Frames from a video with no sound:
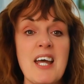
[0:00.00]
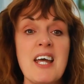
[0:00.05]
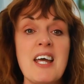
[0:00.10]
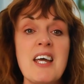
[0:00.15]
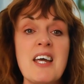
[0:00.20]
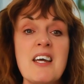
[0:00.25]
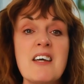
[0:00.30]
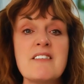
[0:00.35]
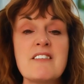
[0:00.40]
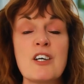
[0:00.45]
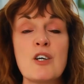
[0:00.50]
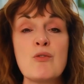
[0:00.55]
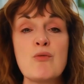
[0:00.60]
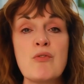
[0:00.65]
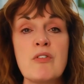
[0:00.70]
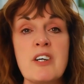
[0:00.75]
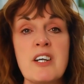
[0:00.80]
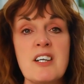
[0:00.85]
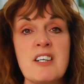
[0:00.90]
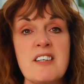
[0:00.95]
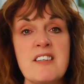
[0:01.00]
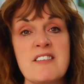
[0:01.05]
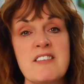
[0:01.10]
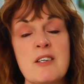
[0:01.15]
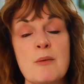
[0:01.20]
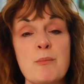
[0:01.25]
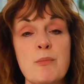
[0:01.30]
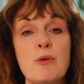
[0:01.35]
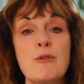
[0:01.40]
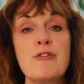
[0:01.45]
Here's a really
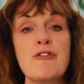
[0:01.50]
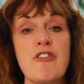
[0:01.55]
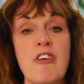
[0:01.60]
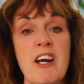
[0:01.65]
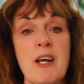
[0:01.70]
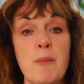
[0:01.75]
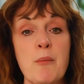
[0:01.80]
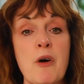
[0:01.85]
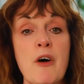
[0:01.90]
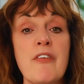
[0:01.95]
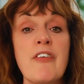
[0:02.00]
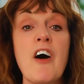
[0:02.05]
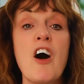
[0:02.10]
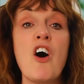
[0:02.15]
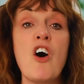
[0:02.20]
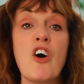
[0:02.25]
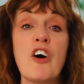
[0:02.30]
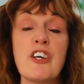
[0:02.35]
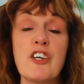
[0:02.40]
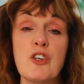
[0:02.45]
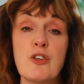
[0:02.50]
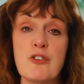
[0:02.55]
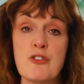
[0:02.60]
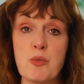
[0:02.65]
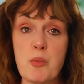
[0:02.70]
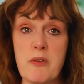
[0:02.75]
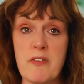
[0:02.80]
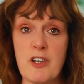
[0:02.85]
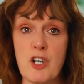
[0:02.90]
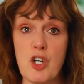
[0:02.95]
simple framework that I
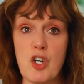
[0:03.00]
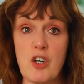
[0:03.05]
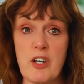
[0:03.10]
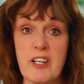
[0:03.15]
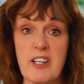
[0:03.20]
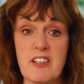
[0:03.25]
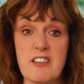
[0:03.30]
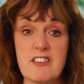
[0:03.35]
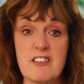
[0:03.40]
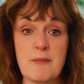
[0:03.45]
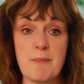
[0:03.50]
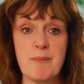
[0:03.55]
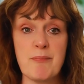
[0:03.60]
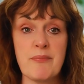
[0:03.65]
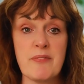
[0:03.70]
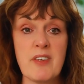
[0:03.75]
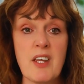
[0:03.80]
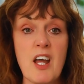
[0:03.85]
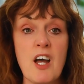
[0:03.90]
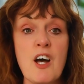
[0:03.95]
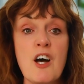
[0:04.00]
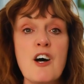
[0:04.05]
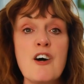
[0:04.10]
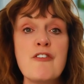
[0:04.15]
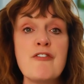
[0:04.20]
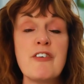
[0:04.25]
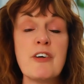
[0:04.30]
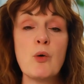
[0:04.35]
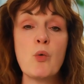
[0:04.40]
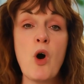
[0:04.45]
use with clients.
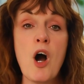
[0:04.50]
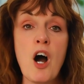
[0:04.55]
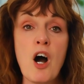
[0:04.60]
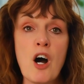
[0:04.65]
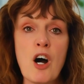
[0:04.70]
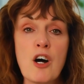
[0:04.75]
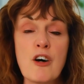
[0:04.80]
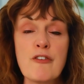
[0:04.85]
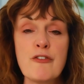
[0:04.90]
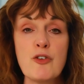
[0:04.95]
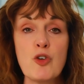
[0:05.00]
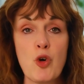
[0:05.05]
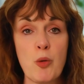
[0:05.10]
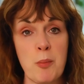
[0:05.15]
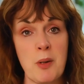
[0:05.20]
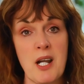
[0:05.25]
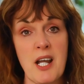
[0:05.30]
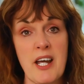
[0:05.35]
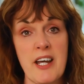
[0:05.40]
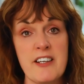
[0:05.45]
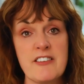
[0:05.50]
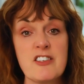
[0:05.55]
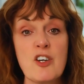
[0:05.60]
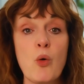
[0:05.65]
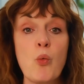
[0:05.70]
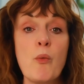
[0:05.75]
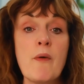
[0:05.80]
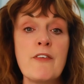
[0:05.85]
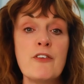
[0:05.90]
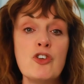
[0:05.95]
Fill half your plate
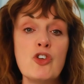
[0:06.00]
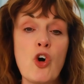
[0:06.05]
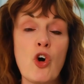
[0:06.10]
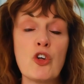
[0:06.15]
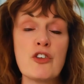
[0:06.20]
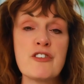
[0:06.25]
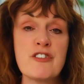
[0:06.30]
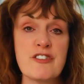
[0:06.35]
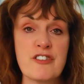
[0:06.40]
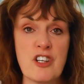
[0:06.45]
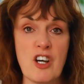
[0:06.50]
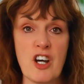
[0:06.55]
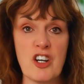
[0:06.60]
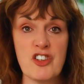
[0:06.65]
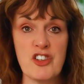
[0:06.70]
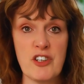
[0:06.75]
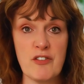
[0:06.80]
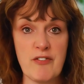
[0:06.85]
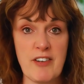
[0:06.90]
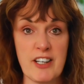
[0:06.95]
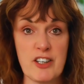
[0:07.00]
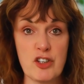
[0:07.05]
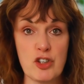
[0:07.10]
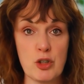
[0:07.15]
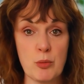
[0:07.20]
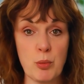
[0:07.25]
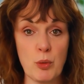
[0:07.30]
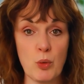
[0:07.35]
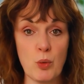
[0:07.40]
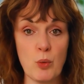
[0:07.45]
with non-starchy
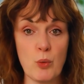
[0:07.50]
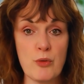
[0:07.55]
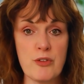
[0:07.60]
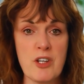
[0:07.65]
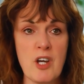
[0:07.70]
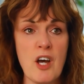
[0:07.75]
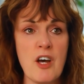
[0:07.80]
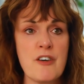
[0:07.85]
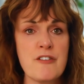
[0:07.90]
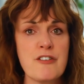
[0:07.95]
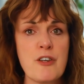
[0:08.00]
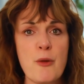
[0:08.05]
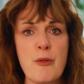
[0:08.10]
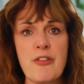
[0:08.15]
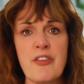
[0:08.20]
vegetables. So